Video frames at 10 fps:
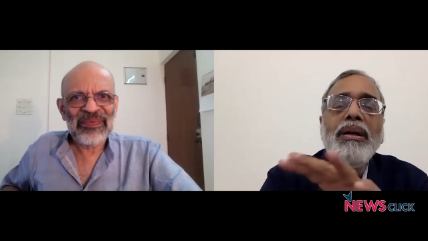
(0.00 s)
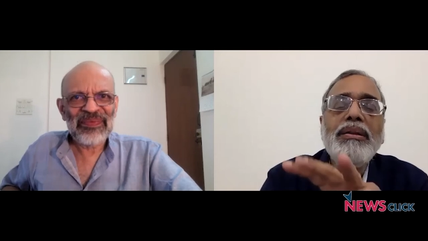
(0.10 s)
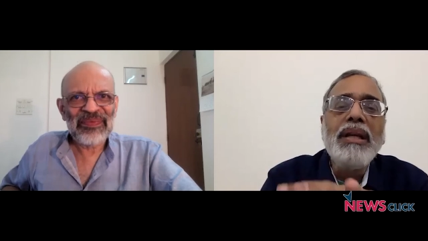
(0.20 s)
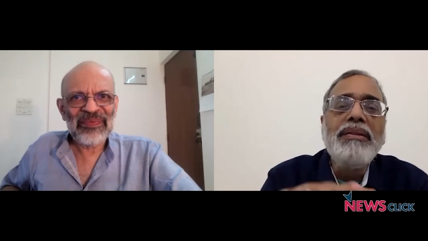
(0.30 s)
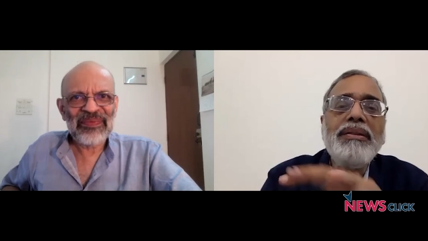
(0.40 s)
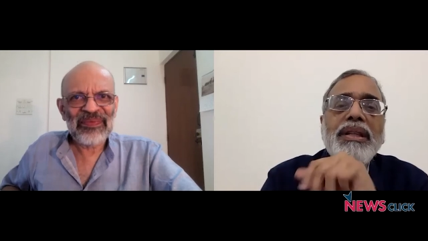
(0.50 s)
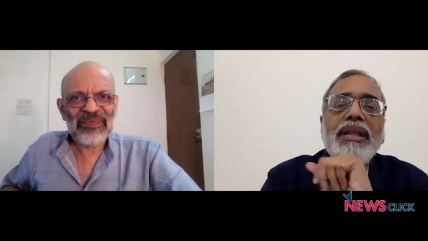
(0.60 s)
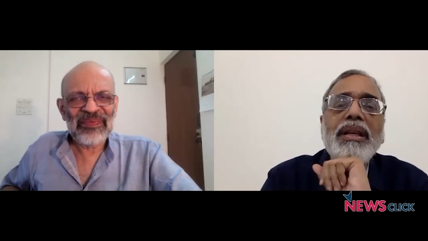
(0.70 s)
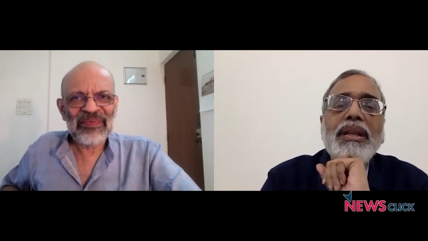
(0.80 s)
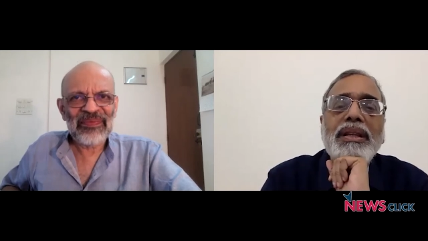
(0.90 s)
Speaker 1: Satyajit,
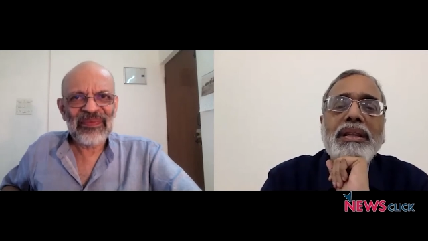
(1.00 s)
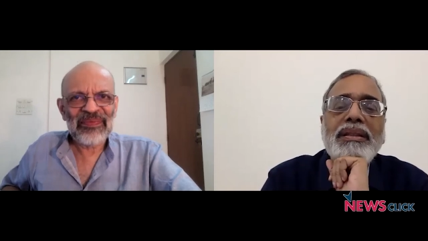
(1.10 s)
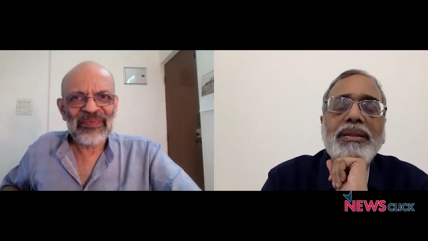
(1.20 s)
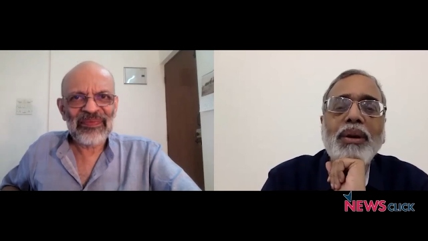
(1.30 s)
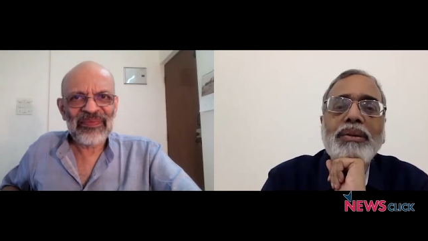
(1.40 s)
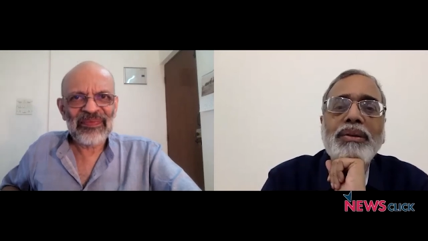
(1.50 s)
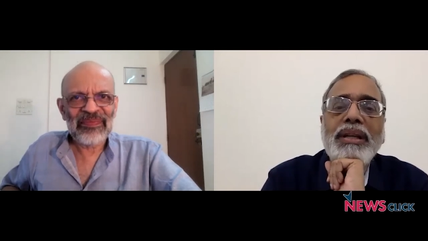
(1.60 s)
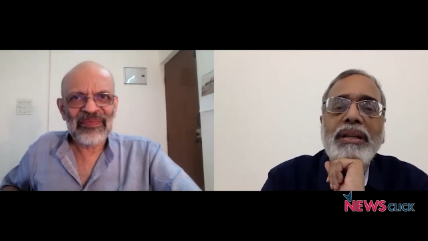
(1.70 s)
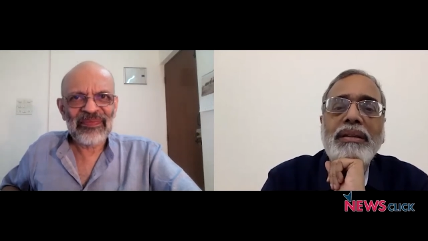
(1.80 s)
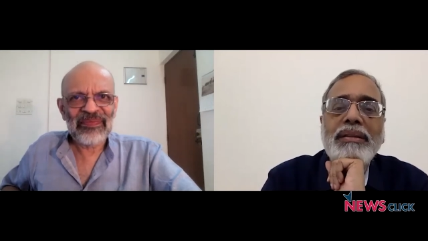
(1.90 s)
this is also
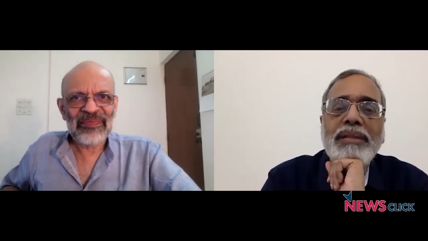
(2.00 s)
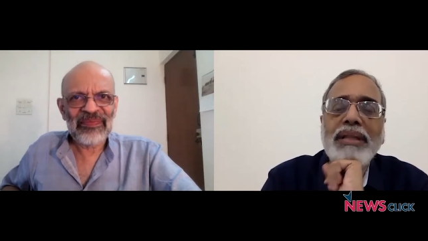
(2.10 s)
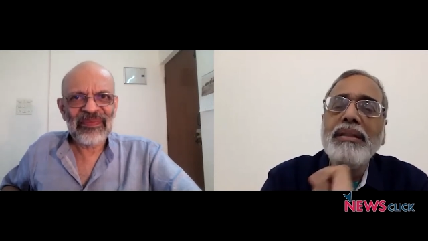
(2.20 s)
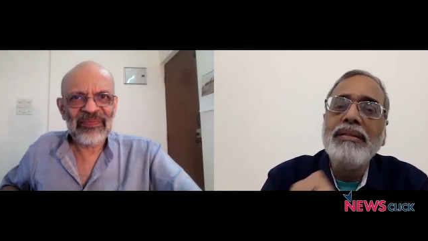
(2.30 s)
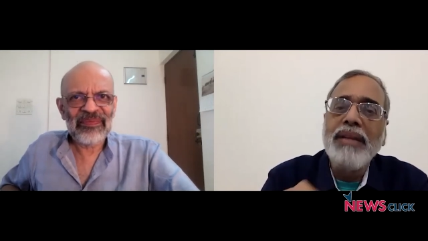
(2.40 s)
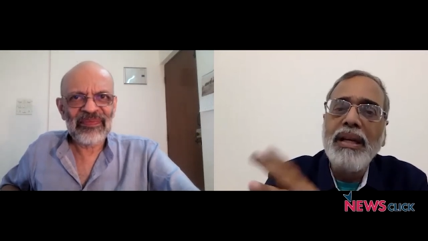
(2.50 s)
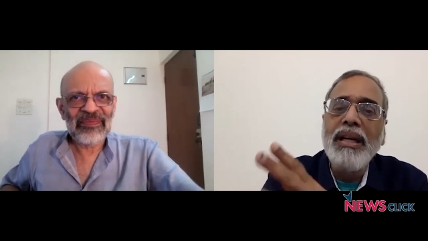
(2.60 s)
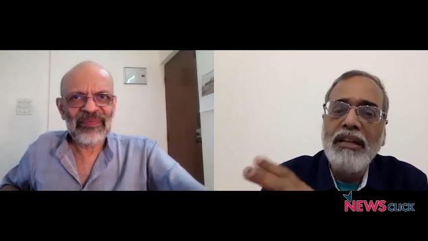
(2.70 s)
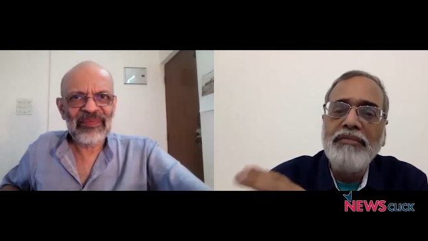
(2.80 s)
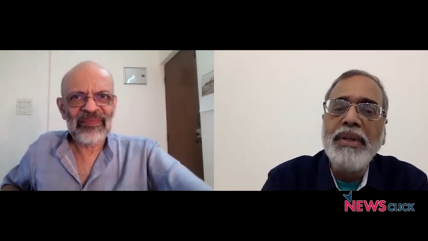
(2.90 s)
interesting. The central
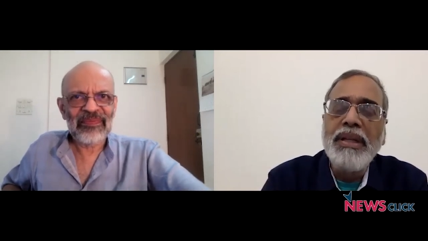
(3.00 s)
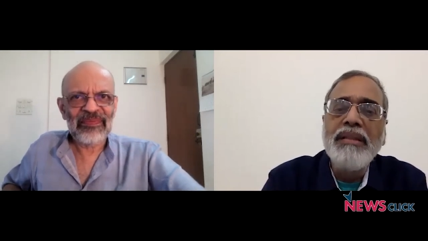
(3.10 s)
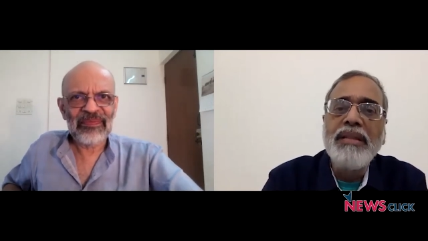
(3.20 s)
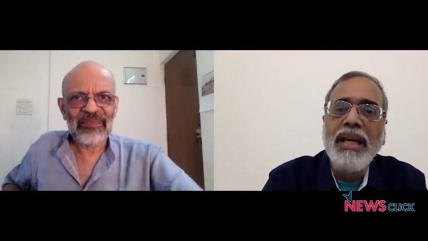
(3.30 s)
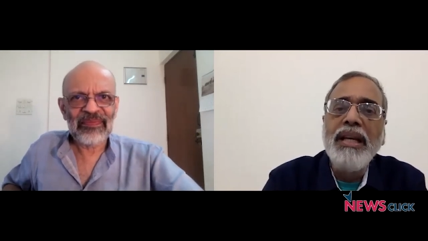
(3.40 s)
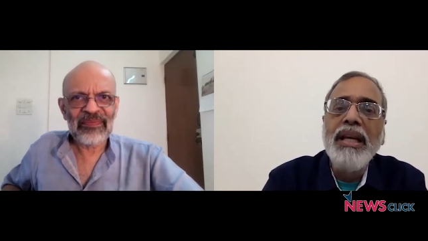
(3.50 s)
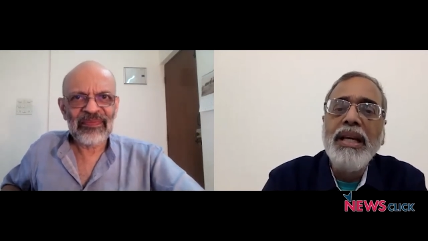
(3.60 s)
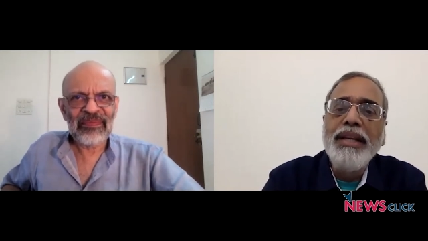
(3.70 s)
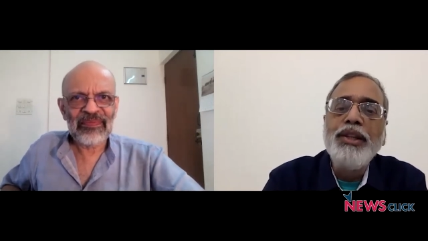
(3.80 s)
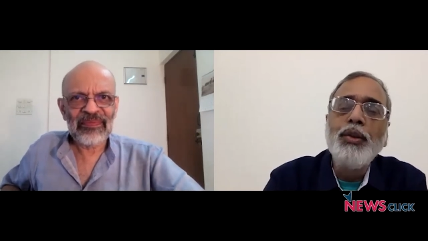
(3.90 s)
government has said
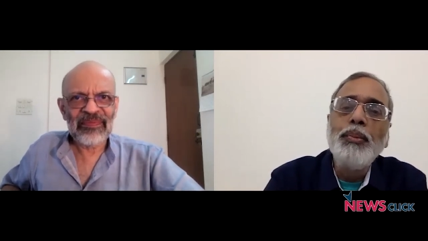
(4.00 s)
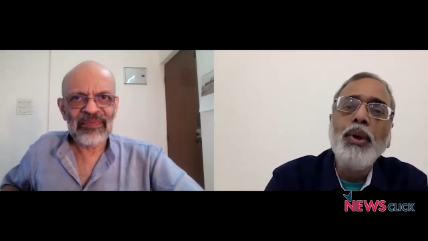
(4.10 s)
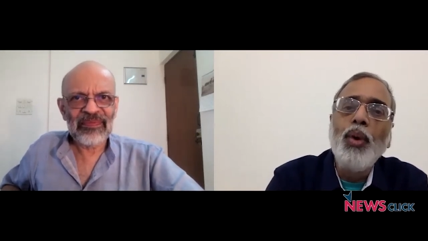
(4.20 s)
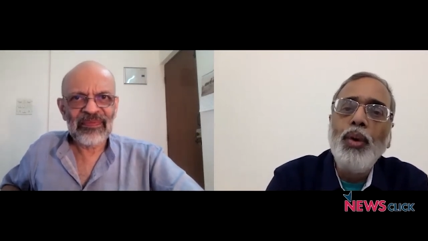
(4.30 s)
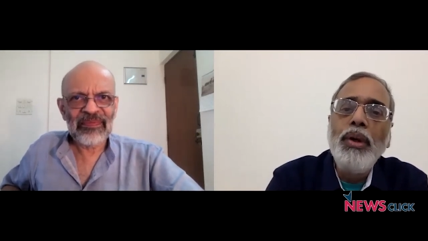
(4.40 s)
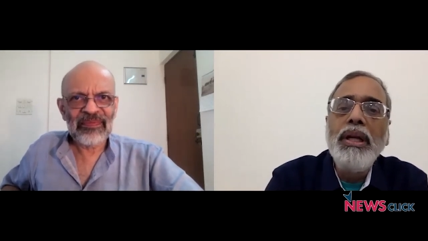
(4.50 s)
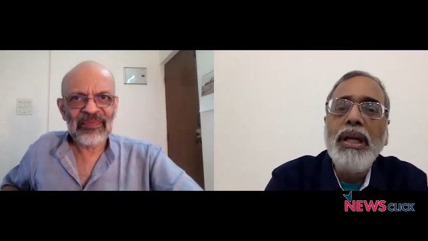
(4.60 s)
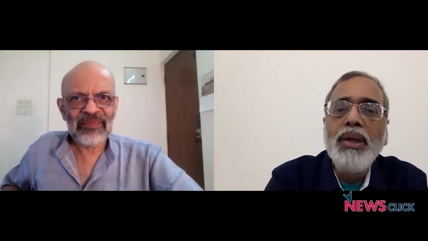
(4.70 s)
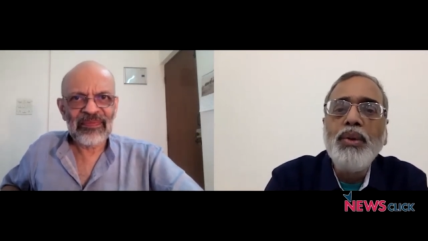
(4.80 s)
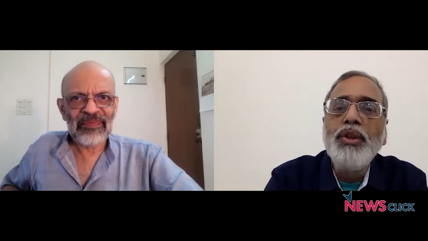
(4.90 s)
it should be only
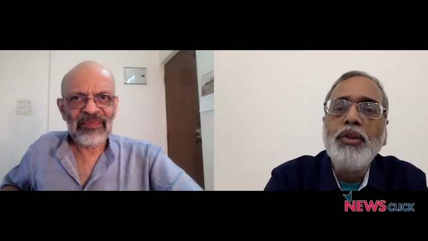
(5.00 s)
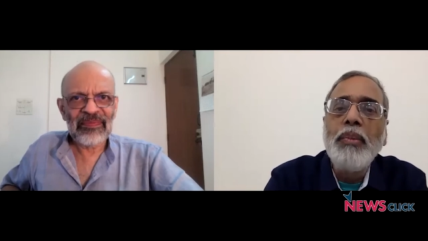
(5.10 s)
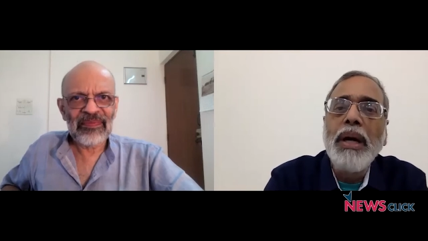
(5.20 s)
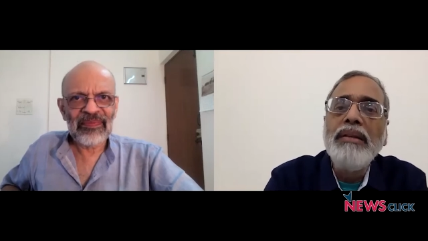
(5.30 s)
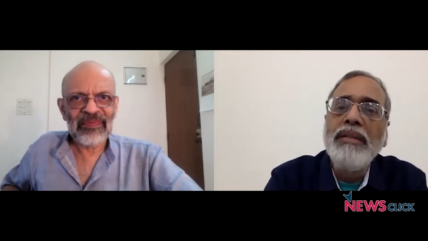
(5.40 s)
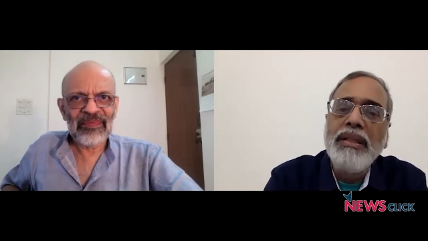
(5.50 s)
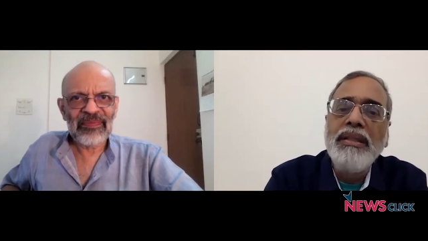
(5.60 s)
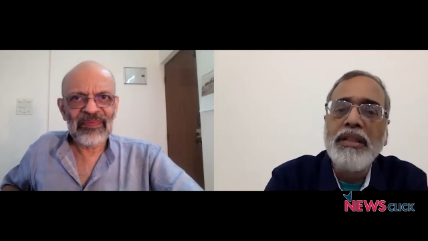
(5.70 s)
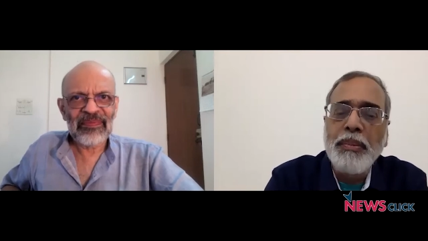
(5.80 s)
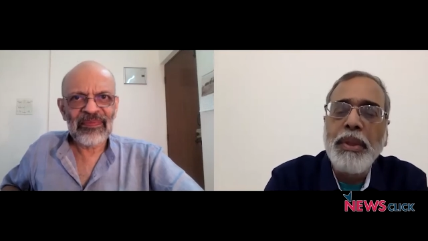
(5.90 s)
used by
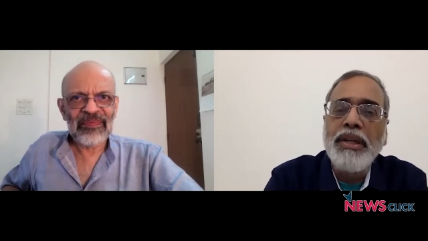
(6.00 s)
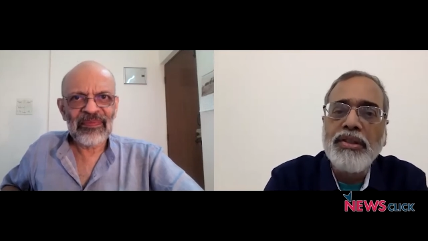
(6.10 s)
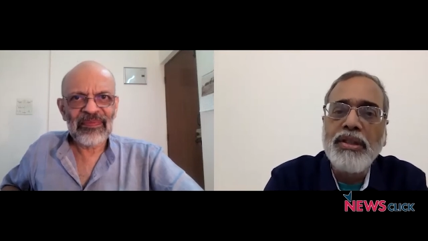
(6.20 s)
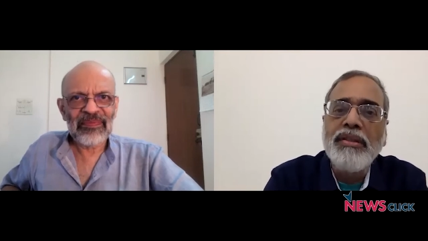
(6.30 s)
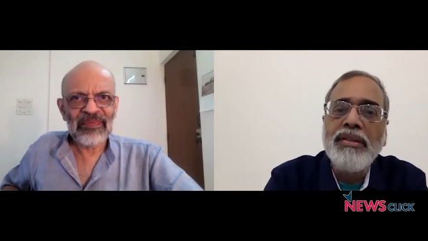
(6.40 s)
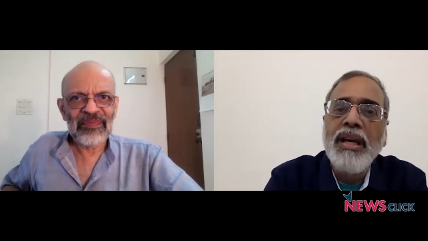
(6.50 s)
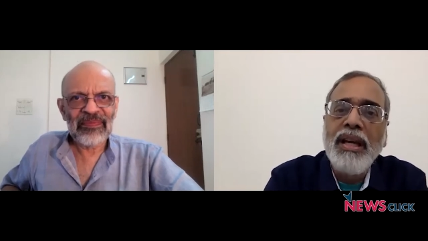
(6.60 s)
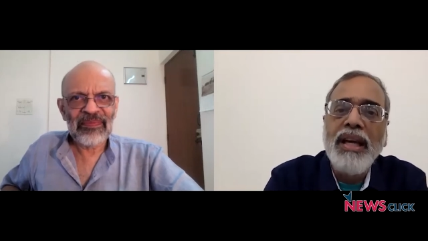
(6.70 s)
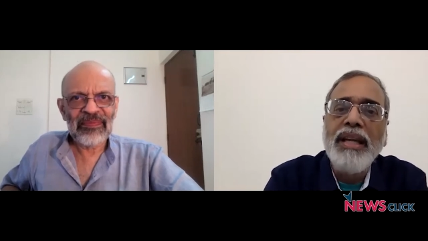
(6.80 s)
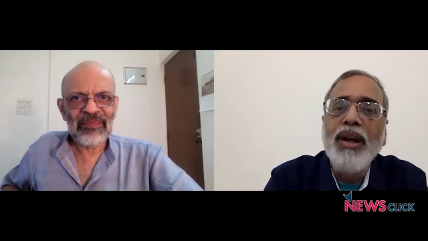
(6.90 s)
serious patients
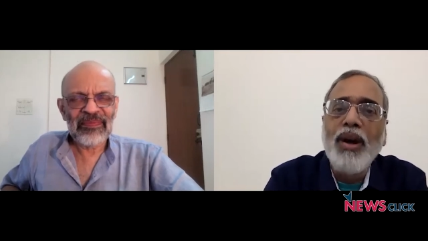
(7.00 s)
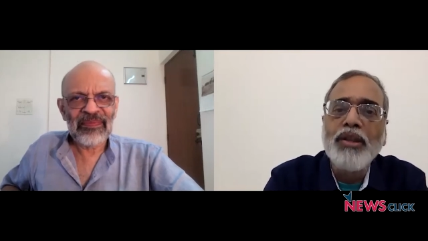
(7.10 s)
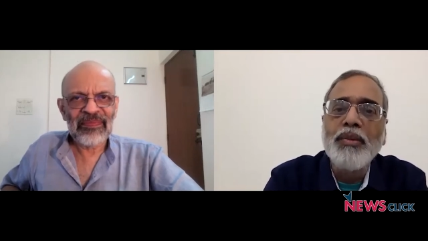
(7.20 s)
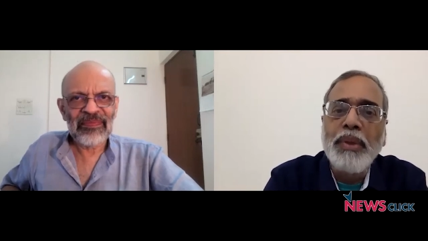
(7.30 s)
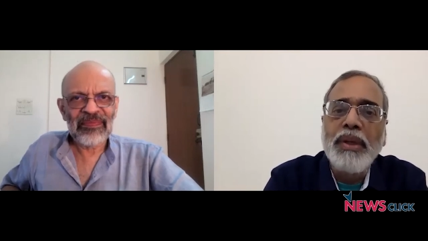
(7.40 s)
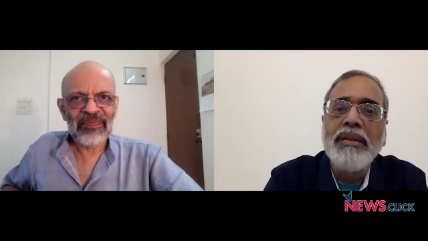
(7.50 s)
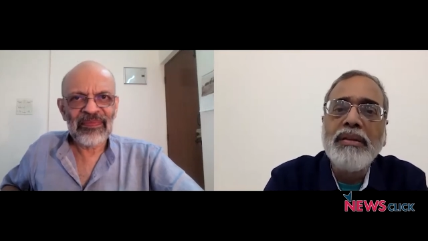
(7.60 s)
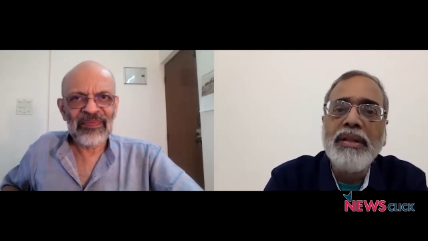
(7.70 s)
in the hospitals.